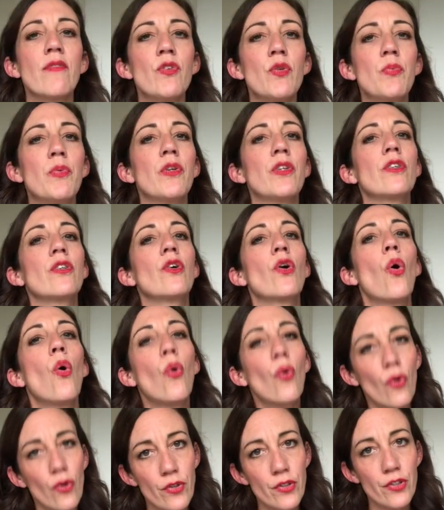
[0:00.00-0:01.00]
you put
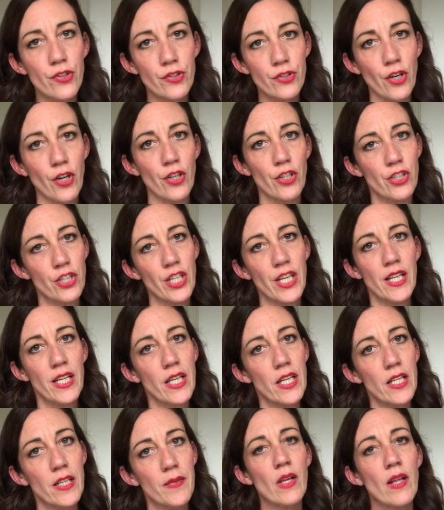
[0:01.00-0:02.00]
cornstarch in
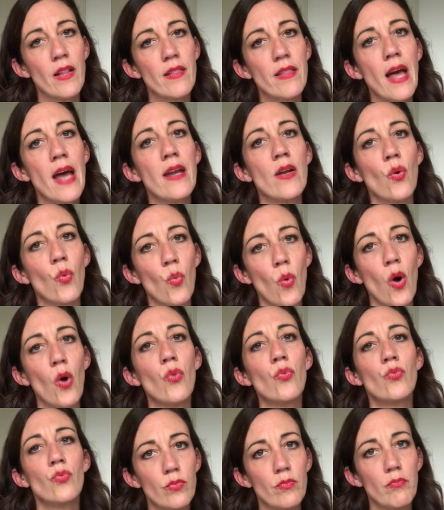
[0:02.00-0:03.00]
it, then it
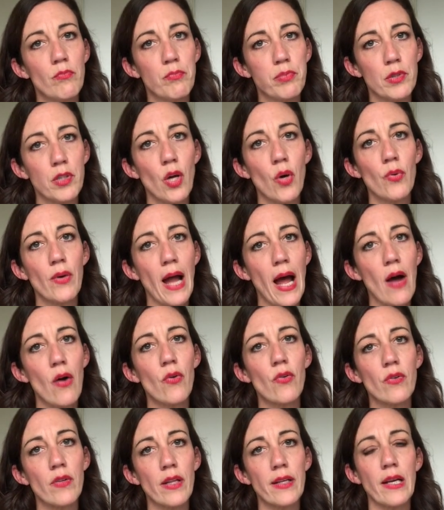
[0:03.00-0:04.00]
won't bloat
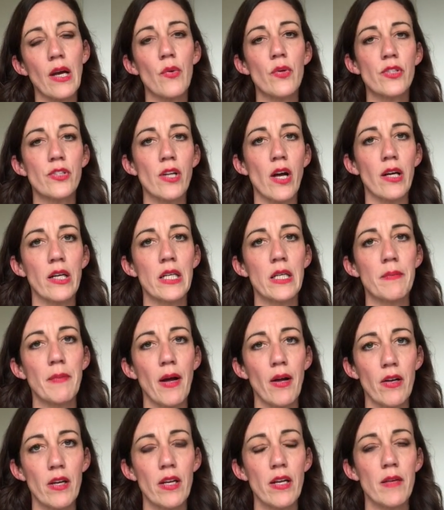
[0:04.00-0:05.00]
out like I was talking
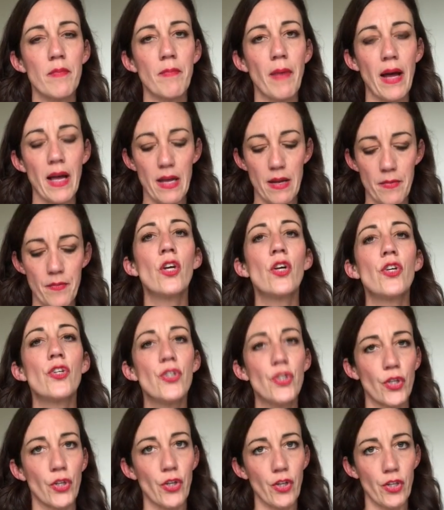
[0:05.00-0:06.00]
about in my
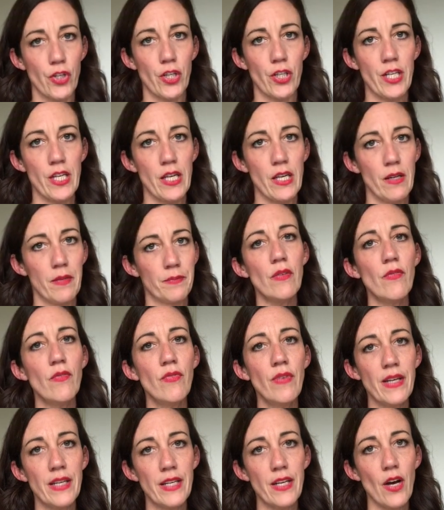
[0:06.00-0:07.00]
sugar cookie
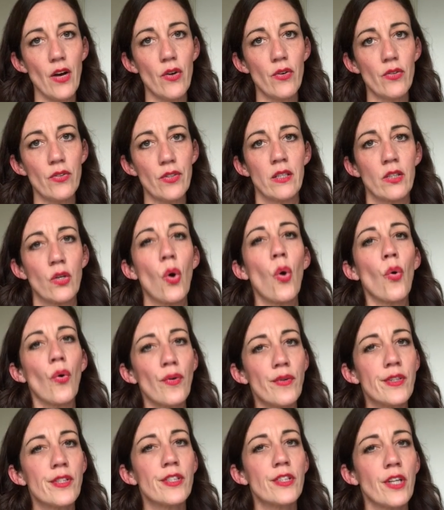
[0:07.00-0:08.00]
video.
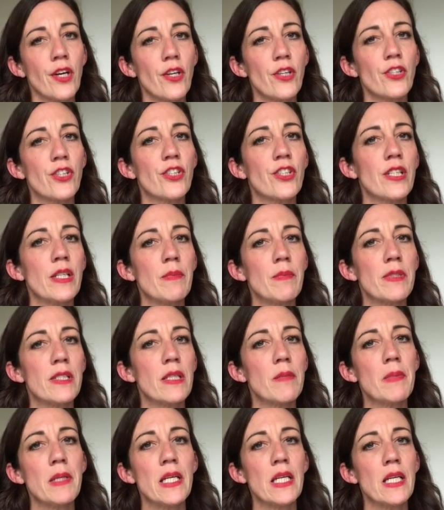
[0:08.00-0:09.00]
Cornstarch seems to
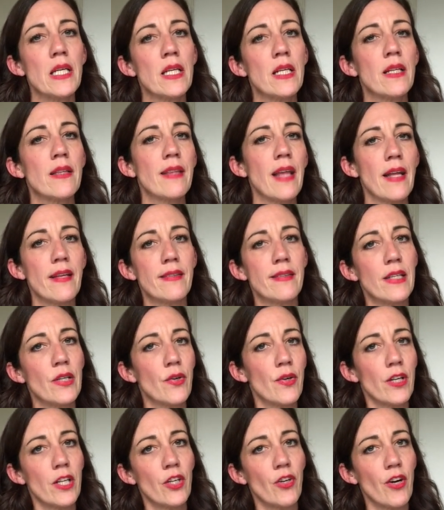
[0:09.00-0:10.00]
be that
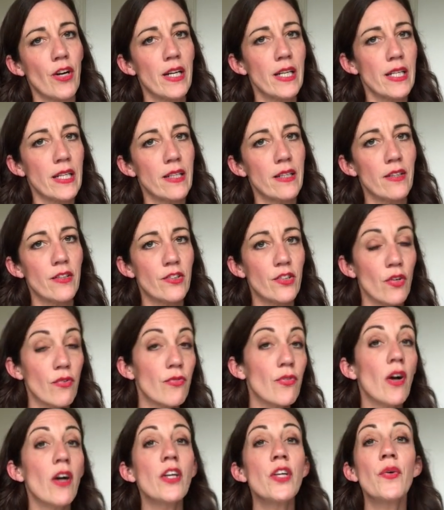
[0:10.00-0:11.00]
secret ingredient. So
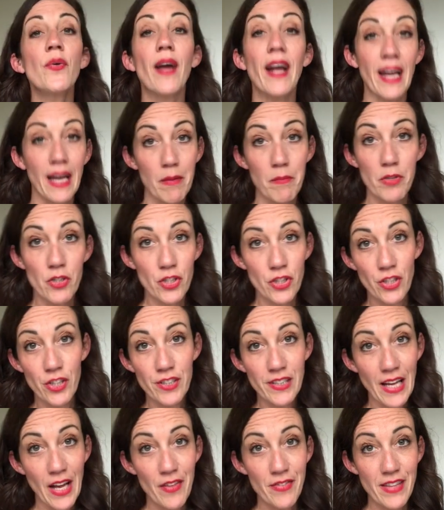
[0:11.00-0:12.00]
for all you amateurs
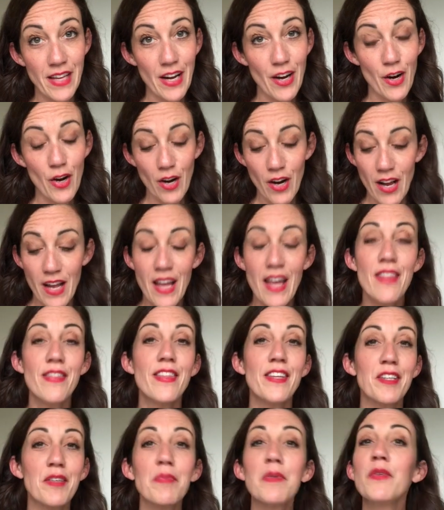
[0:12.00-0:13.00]
out there,
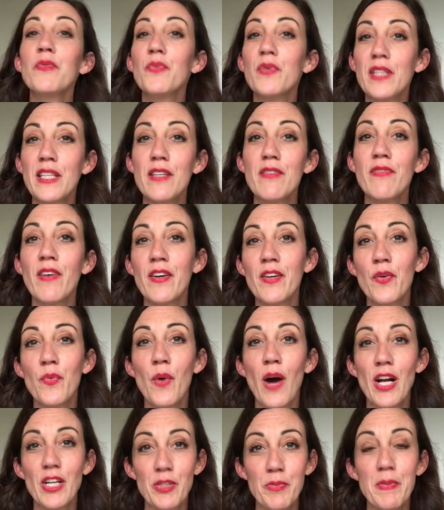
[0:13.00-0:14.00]
this will be really fun to
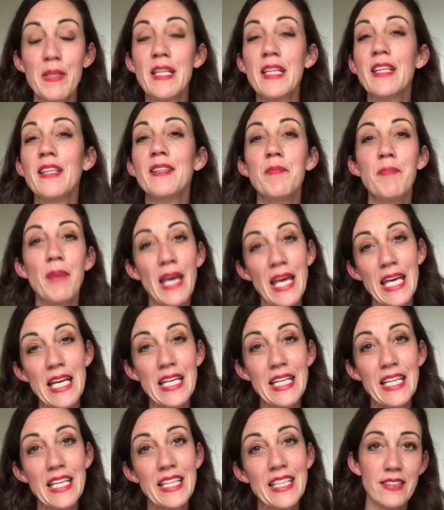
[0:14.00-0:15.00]
watch me
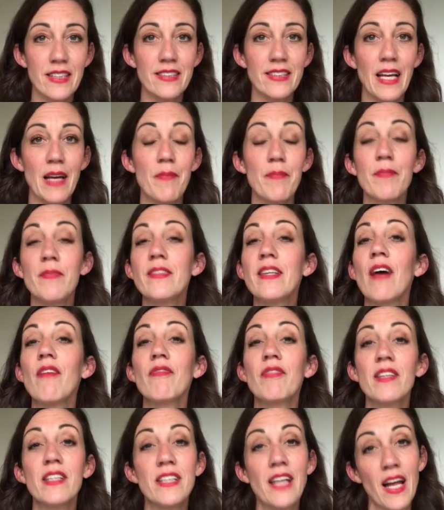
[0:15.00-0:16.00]
bake, because I'm
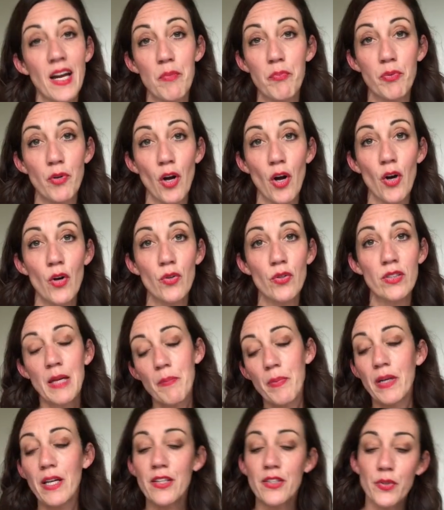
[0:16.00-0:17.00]
definitely not a pro,
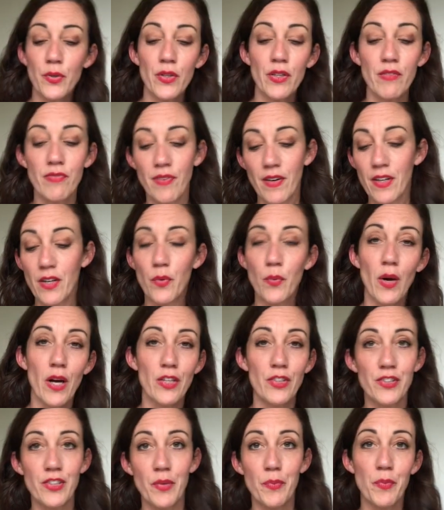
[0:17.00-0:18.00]
but it's sort of fun to watch
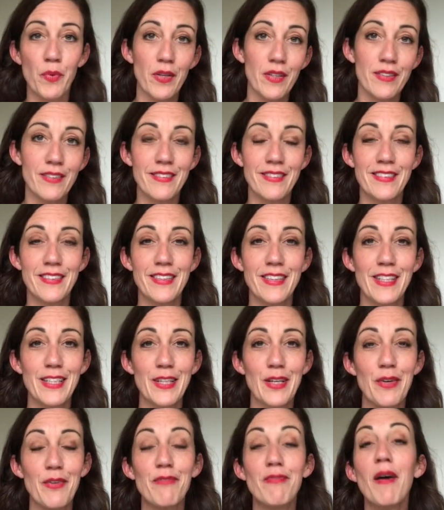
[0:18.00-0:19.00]
someone, you
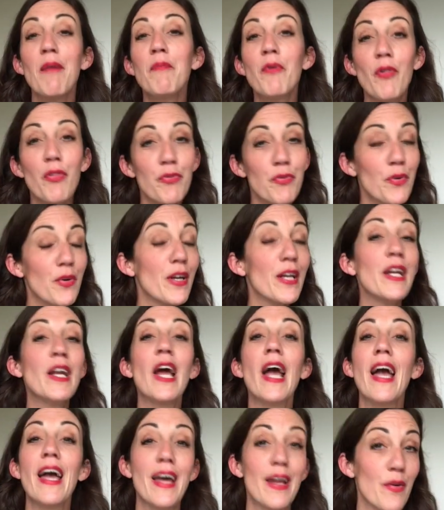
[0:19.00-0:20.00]
know, fumble through it,
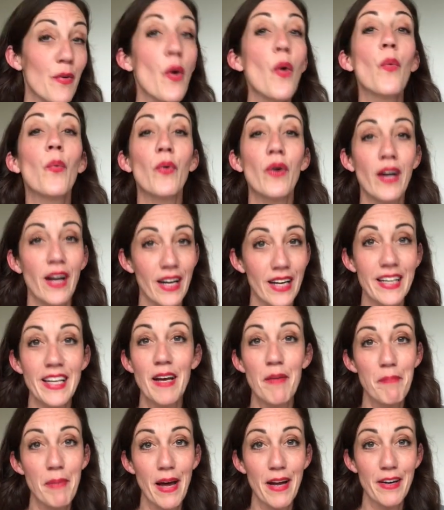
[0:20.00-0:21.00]
and we're gonna
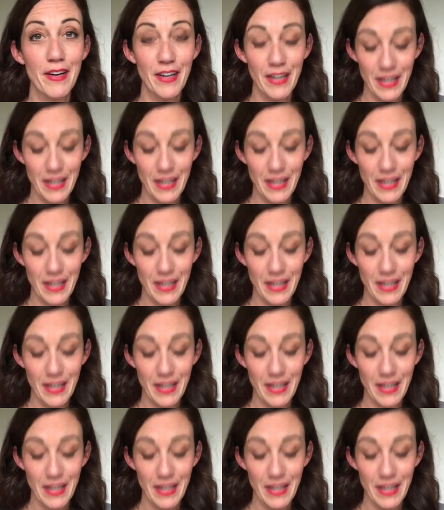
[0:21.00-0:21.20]
get better.